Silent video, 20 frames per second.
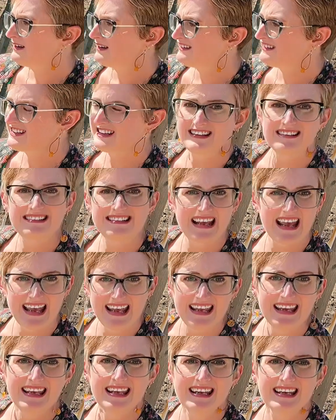
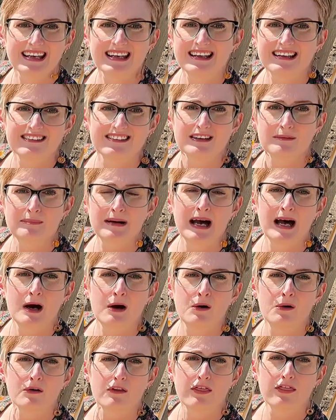Today it's
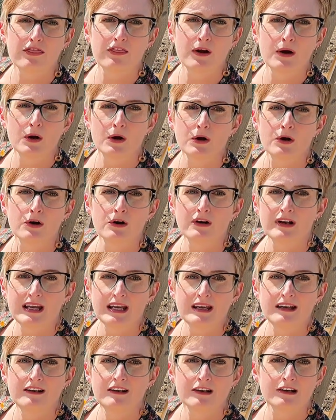about
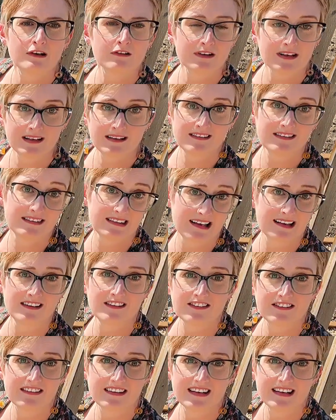30 degrees
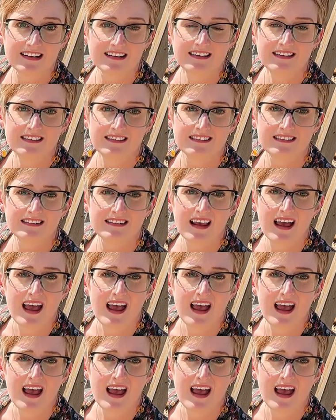Celsius,